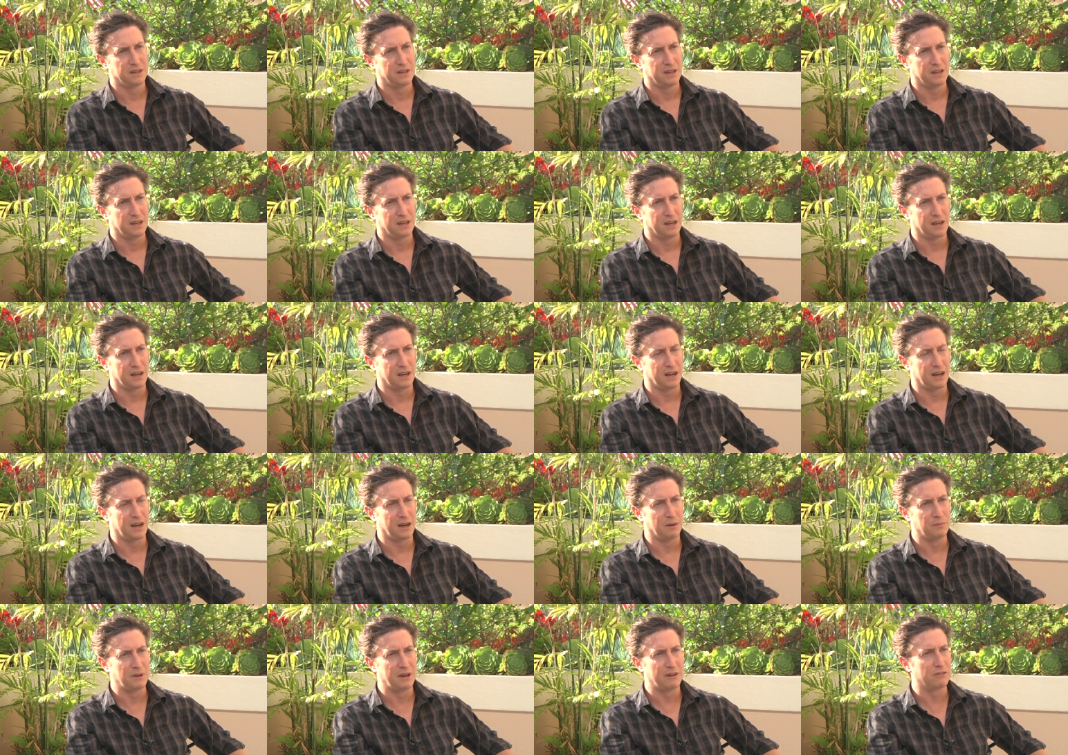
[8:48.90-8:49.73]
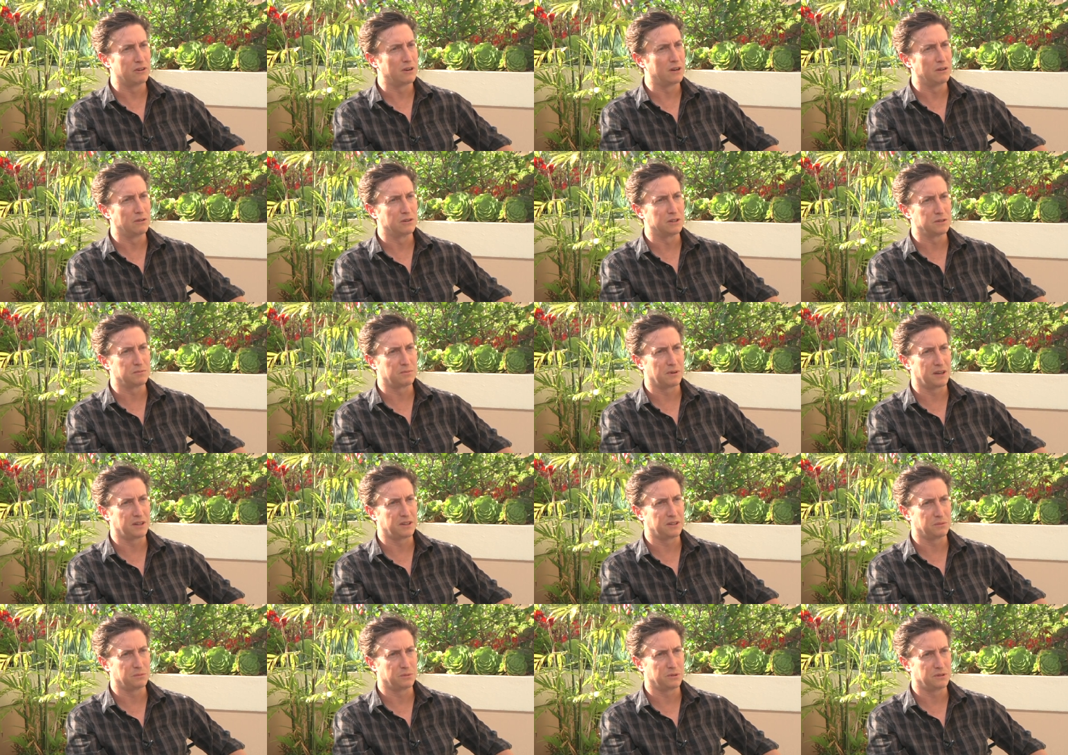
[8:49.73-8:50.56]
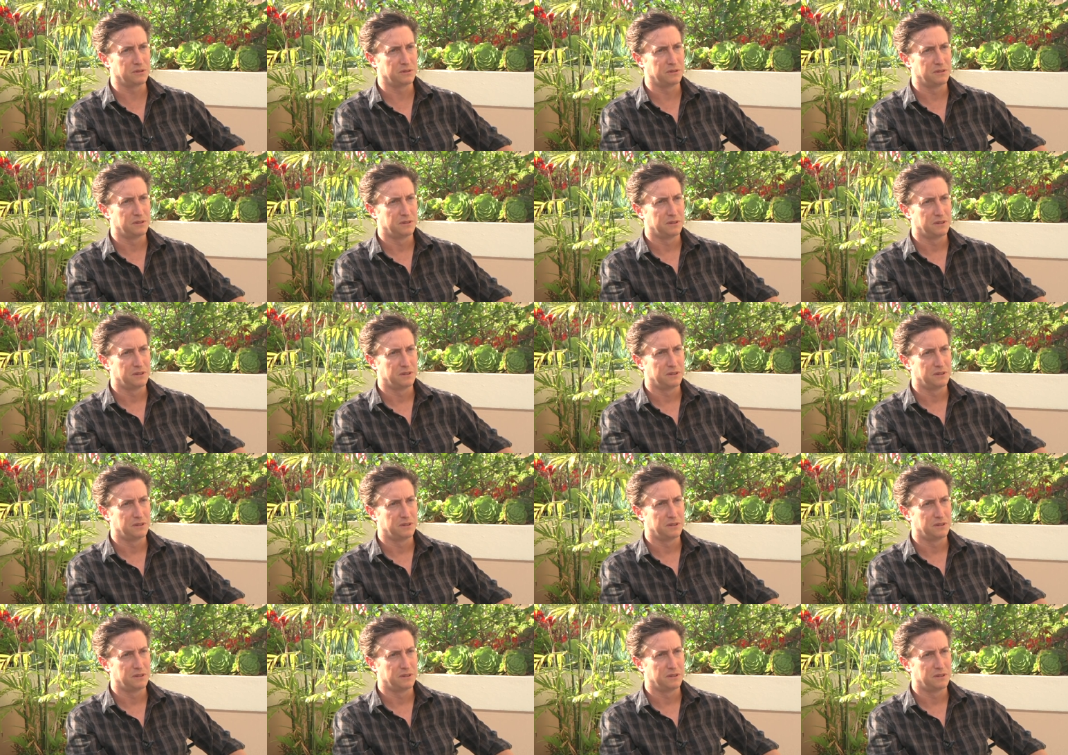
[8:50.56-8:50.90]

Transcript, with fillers: hmm. uh, I'm never irresponsible,